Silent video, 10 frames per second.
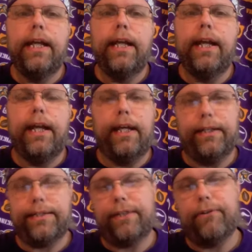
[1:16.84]

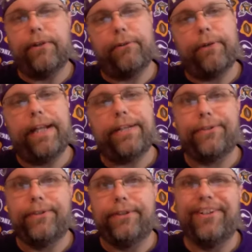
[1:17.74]
unless I go on a rant
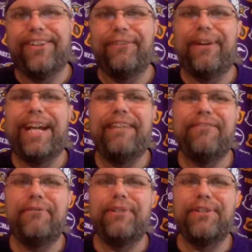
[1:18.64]
or a rave
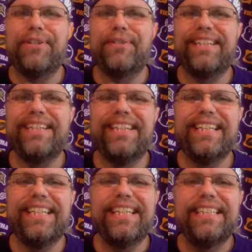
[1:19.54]
when we do something
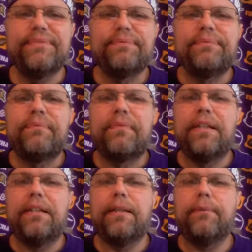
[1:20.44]
good.
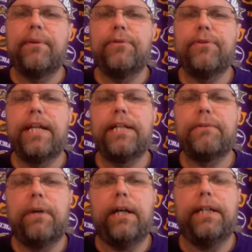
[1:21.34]
Let me know what you guys
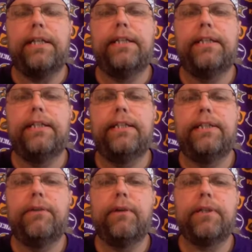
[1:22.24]
want.
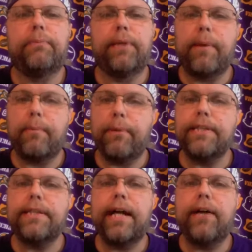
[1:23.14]
Do you want the play-by-play
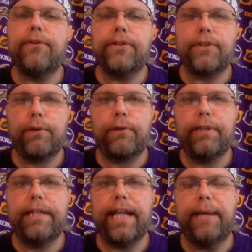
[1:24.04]
style or just a quick
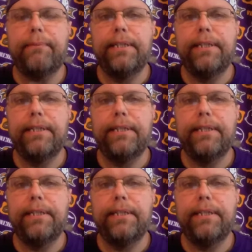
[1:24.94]
recap?